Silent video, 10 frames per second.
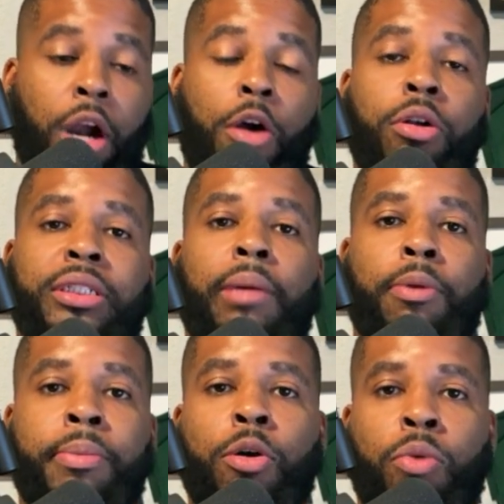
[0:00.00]
on a
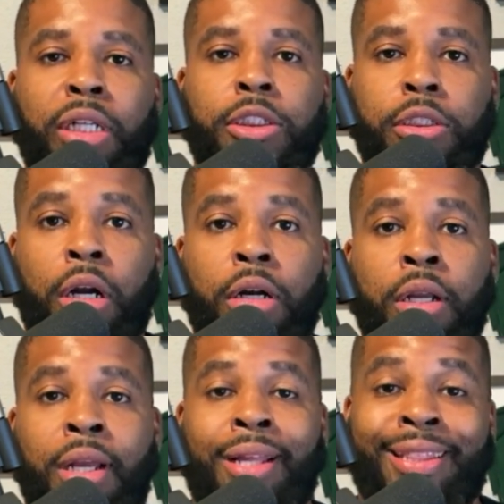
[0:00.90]
supplemental registrar,
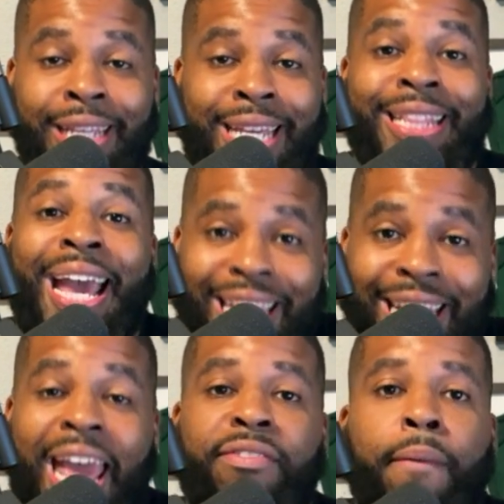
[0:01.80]
again, that can
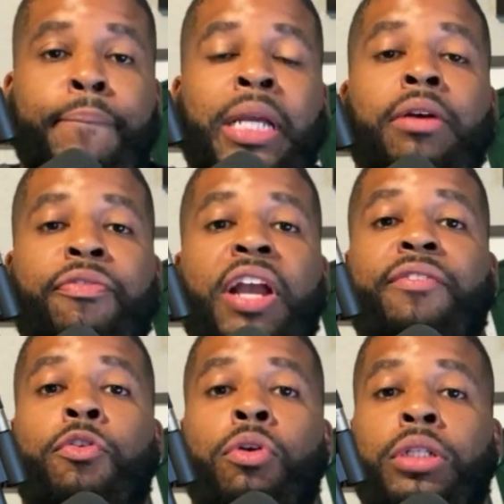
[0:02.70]
have a big effect
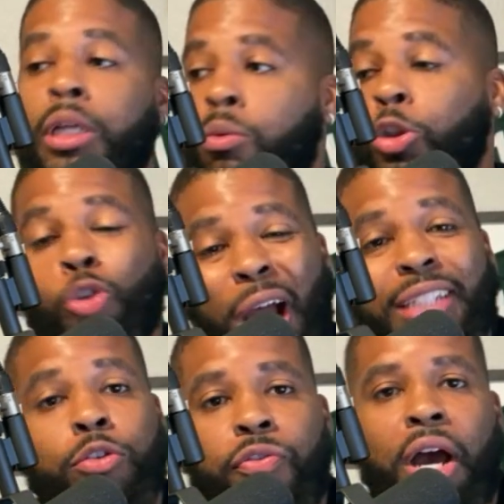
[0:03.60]
for someone trying
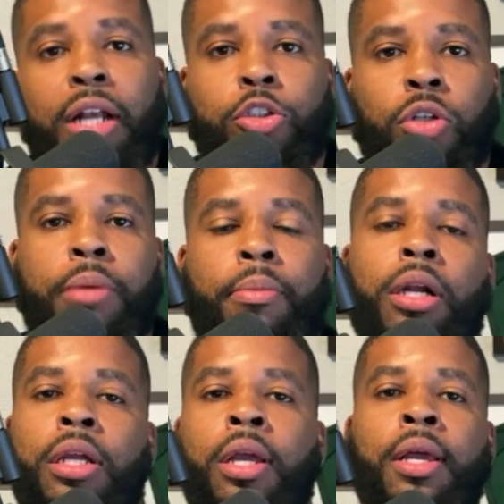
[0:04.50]
to file a
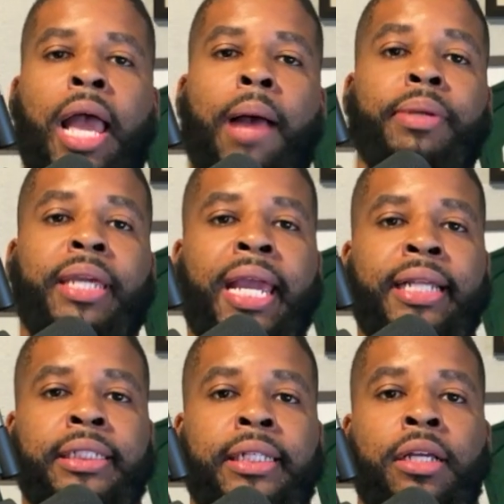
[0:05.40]
trademark
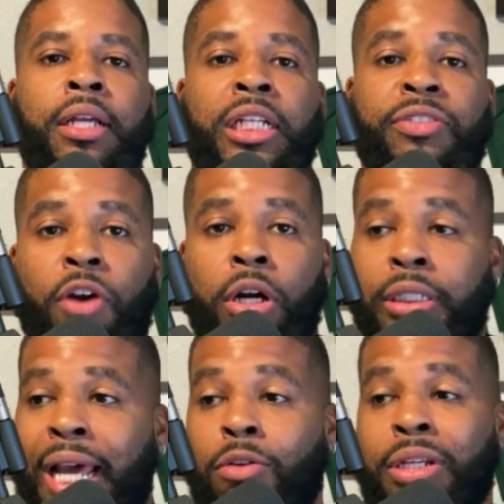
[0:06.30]
application, as far as
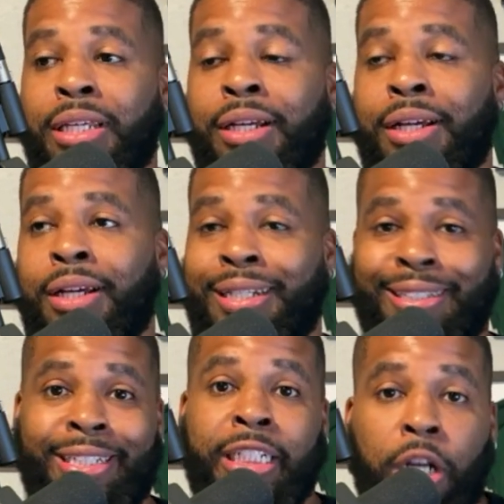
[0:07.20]
not only
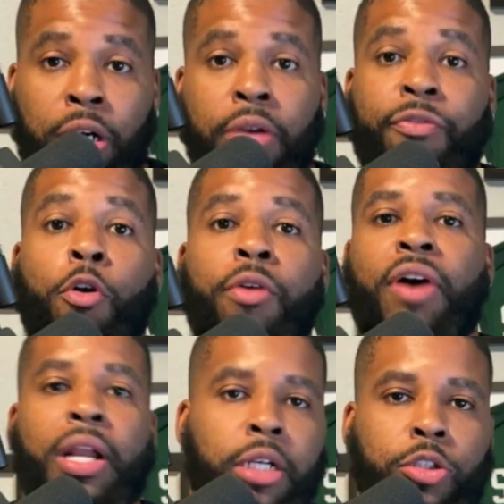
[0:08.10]
deterring them for
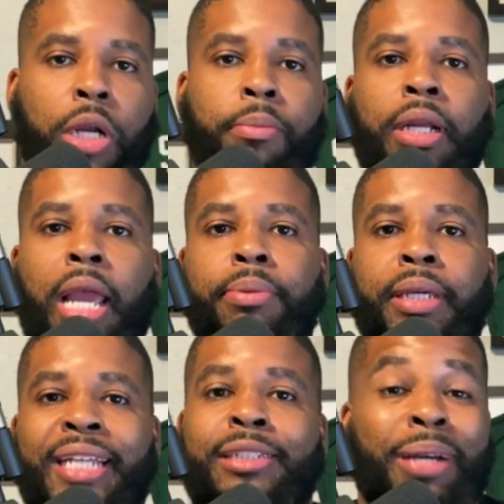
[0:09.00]
filing a trademark
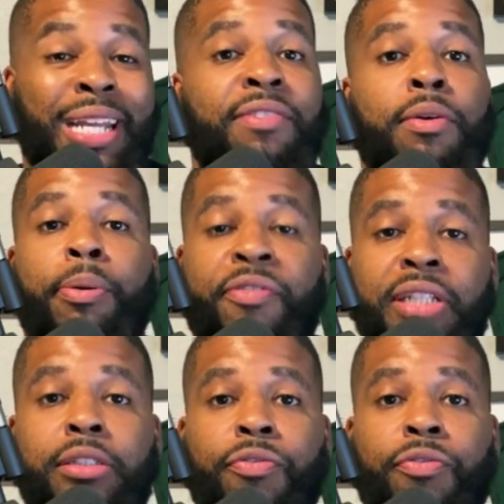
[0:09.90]
application, but even prevent them